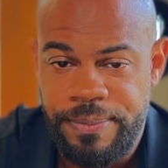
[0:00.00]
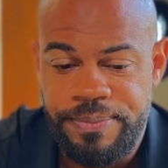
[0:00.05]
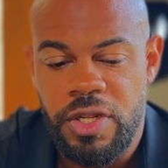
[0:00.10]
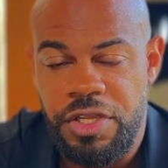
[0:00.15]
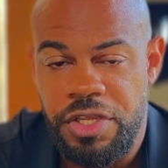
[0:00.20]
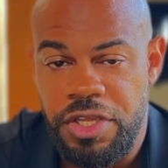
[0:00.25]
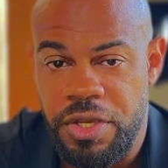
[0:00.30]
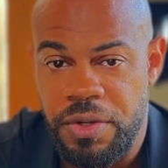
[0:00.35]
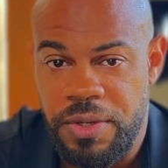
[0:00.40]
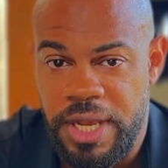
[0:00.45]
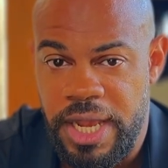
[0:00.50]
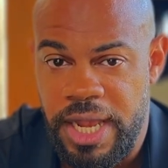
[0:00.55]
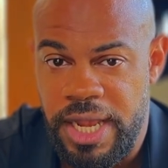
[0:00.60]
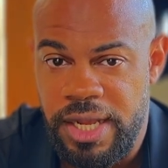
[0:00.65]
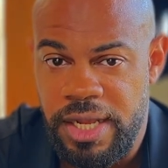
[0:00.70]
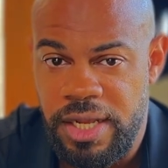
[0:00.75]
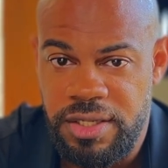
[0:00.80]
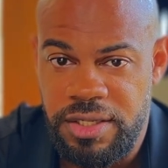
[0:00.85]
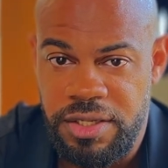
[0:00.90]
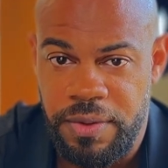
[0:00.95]
UK,
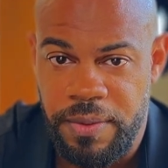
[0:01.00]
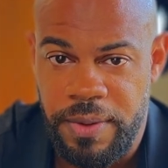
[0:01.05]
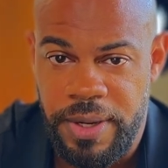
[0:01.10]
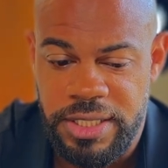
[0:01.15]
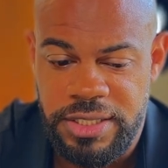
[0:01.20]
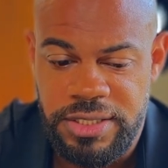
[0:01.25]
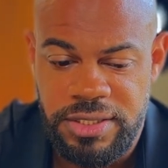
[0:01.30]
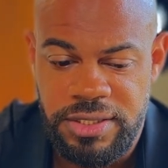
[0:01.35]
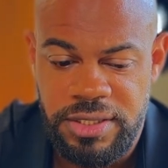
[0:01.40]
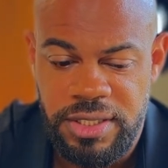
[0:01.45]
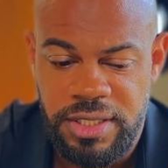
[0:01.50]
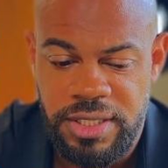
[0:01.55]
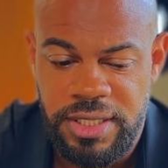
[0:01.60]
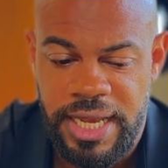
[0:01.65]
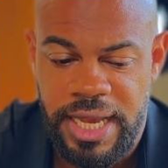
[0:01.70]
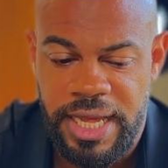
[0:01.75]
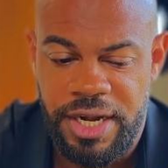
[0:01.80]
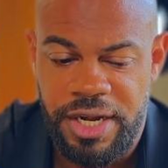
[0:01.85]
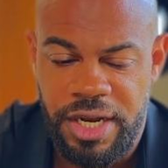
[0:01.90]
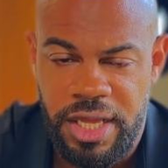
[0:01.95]
US,
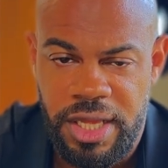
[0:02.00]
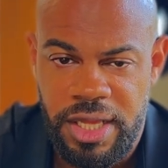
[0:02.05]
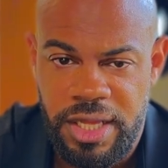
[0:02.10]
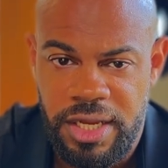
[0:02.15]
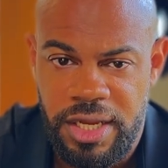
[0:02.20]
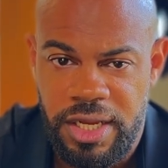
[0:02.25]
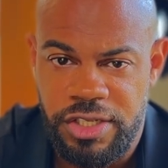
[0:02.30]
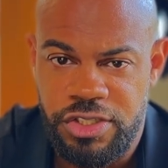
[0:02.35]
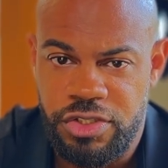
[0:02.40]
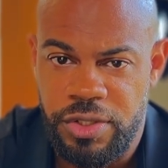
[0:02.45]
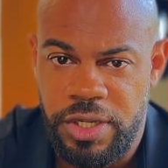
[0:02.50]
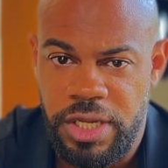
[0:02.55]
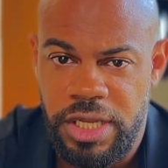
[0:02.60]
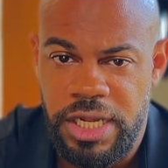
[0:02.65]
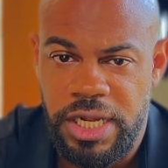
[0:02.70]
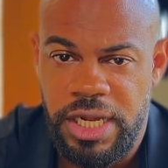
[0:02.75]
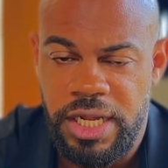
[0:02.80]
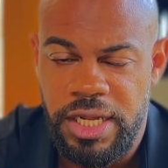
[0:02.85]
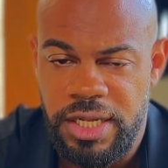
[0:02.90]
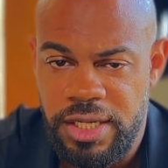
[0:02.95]
Canada,
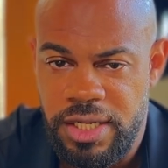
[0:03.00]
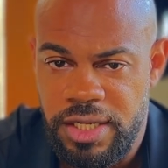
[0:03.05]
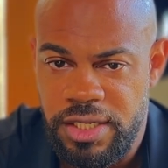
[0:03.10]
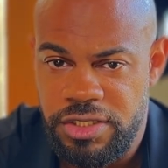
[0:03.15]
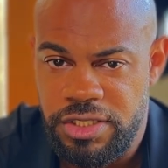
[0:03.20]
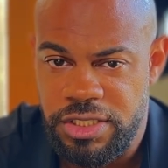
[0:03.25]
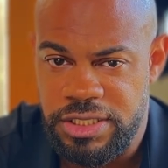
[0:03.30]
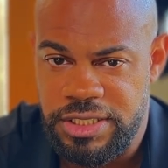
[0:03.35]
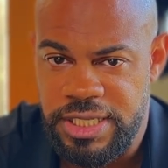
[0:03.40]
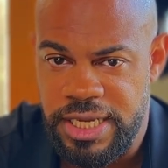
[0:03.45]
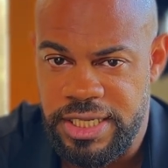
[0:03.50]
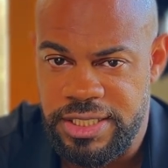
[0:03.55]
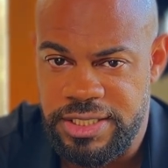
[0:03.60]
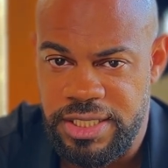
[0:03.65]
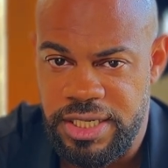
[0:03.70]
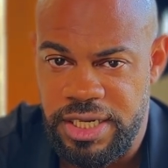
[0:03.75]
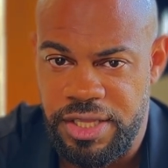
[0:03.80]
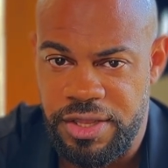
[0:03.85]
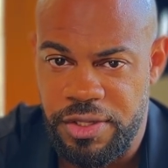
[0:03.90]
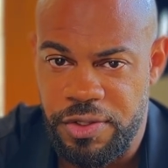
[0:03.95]
Australia, just test it
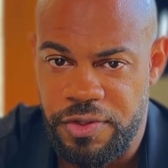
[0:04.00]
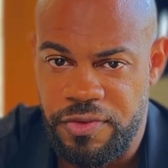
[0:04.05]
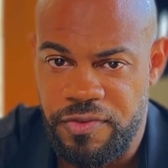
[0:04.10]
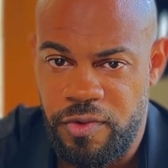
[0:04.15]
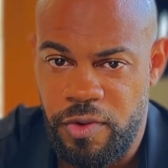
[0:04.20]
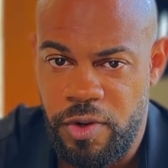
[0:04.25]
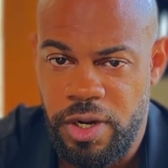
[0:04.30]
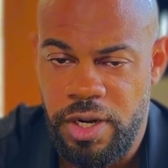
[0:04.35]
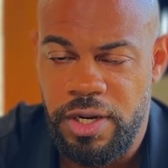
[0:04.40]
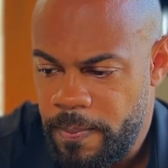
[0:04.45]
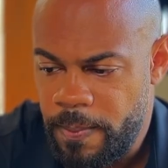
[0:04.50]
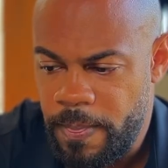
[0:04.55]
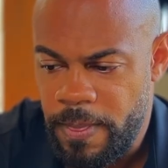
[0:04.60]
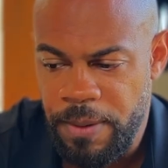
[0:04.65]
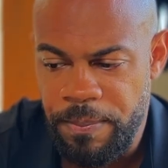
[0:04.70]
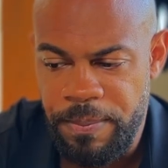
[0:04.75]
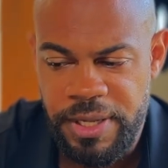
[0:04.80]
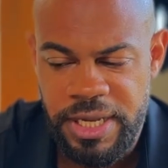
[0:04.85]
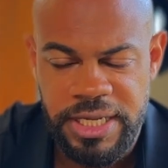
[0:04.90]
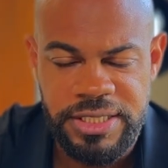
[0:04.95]
in those 4
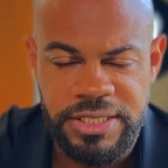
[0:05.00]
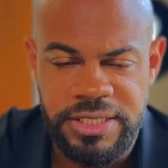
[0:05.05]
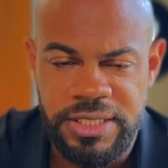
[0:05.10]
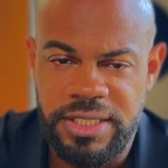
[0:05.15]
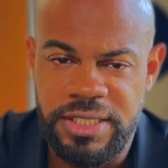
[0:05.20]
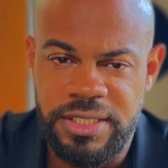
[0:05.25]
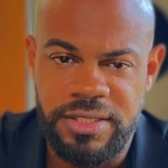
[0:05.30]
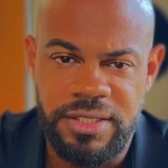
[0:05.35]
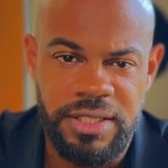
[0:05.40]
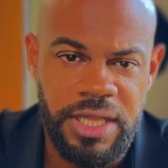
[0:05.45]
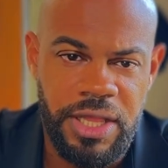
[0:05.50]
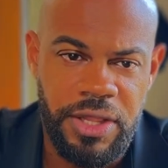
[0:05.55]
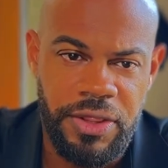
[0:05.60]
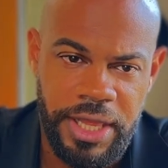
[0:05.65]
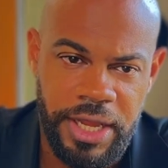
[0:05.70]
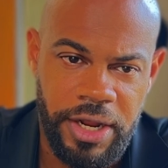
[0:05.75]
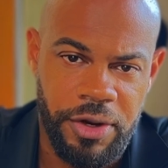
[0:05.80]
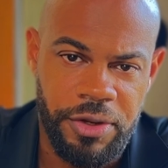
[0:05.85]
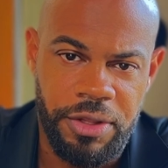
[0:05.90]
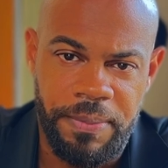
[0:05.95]
because they
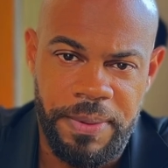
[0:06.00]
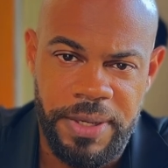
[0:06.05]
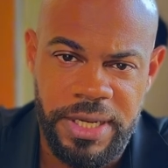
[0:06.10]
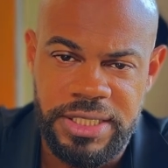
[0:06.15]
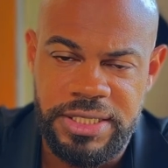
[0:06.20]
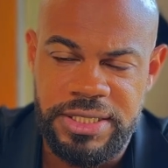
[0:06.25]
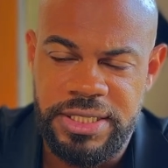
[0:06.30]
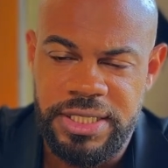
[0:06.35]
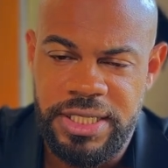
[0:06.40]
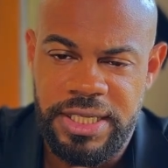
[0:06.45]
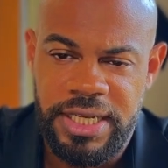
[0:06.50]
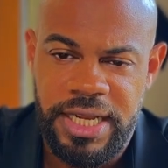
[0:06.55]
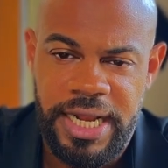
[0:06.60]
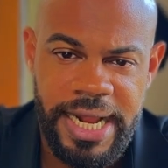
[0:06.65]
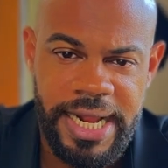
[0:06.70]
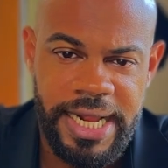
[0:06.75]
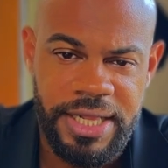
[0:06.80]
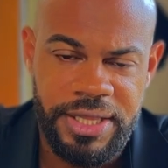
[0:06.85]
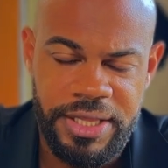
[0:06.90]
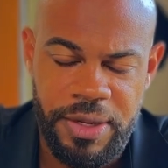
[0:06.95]
are the biggest
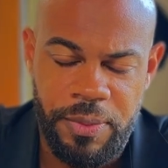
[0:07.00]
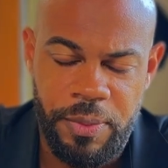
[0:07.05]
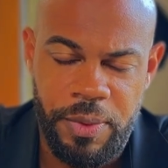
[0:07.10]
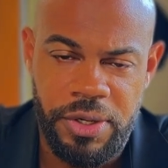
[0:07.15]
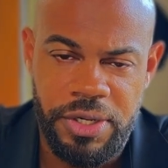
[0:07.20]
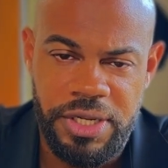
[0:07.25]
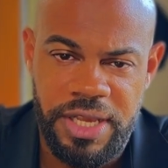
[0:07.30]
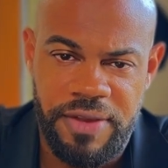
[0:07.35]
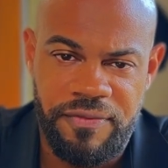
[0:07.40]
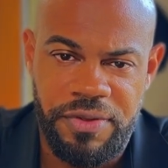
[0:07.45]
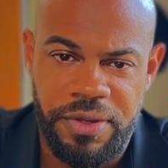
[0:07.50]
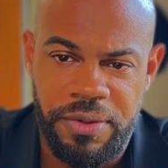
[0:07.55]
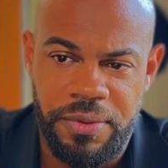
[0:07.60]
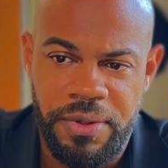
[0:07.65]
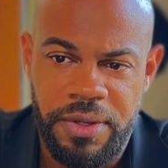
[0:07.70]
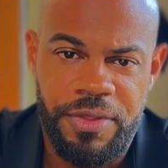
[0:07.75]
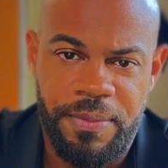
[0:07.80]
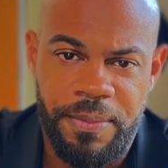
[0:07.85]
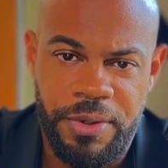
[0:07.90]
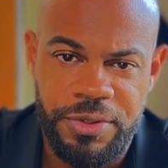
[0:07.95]
and they will give you
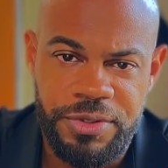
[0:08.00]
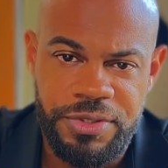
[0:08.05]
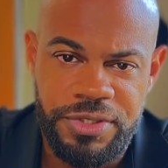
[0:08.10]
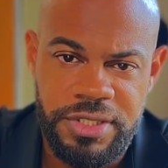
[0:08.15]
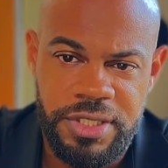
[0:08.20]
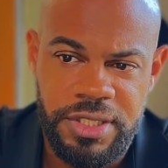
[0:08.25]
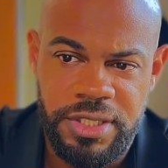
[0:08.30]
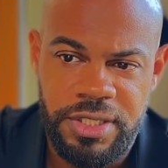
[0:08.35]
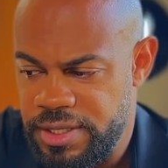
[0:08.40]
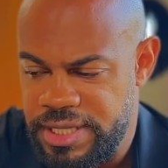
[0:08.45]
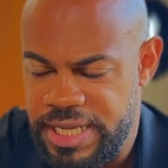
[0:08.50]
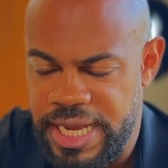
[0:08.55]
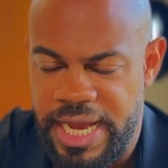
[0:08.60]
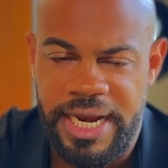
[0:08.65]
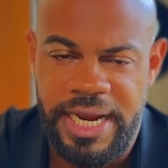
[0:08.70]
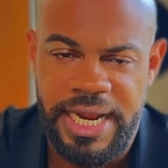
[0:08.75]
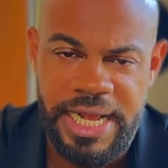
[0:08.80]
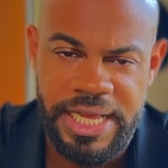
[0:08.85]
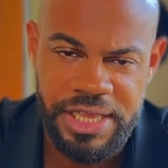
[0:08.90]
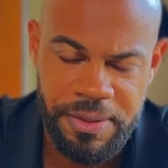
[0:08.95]
the most
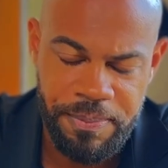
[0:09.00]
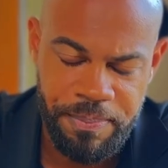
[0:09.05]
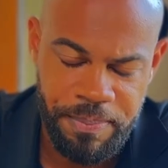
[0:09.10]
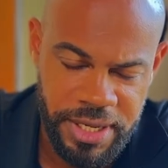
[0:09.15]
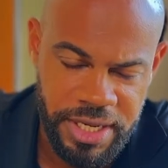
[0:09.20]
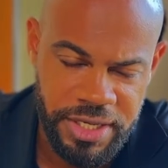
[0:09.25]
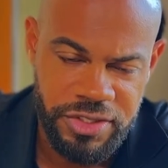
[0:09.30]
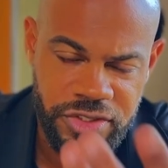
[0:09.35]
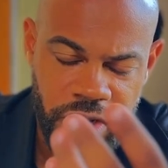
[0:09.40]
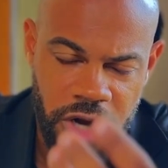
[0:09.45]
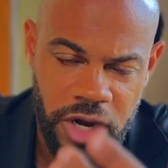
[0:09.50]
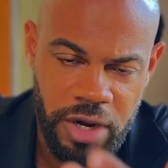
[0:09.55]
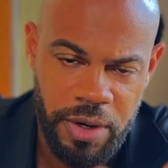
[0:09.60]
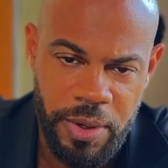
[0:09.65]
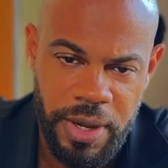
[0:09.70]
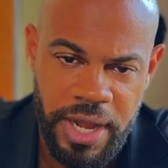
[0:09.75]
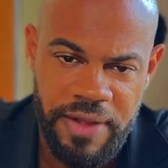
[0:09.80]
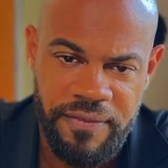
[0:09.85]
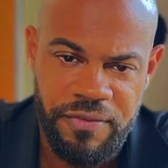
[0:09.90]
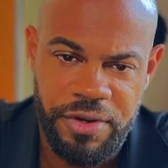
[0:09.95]
data and the biggest
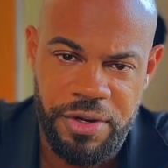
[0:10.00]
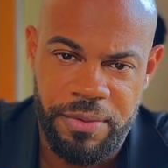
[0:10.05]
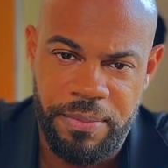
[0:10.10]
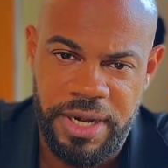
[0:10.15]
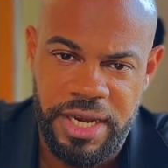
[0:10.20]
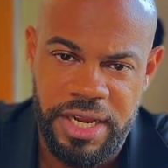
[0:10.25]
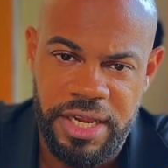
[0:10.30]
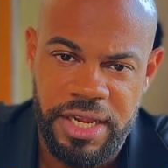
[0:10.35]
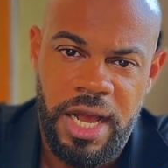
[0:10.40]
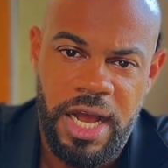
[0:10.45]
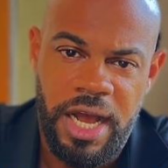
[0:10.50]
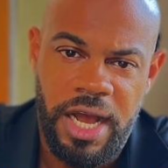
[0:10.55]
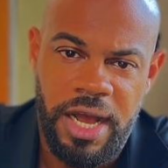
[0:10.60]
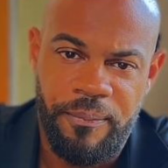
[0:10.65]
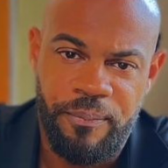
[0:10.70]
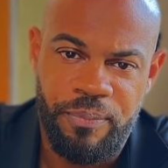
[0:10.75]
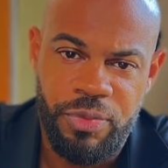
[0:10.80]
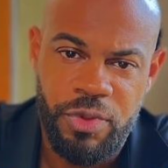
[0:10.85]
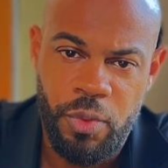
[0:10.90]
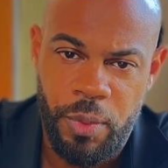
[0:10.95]
ROI for your money
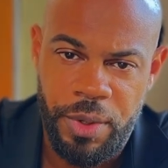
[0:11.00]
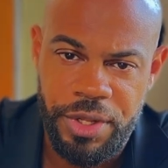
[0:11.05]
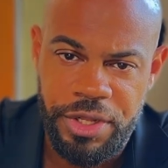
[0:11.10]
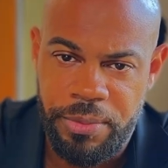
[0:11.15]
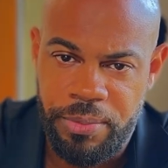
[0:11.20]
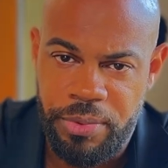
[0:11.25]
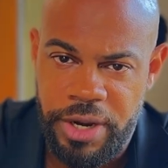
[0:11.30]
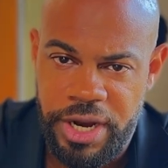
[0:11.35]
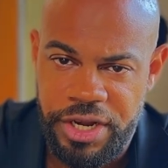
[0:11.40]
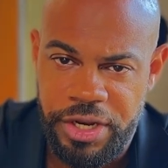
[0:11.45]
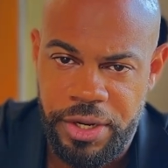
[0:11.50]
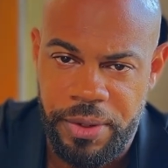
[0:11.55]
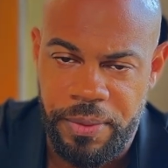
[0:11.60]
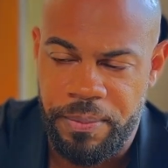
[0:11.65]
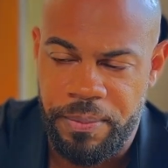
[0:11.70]
when you're brand new.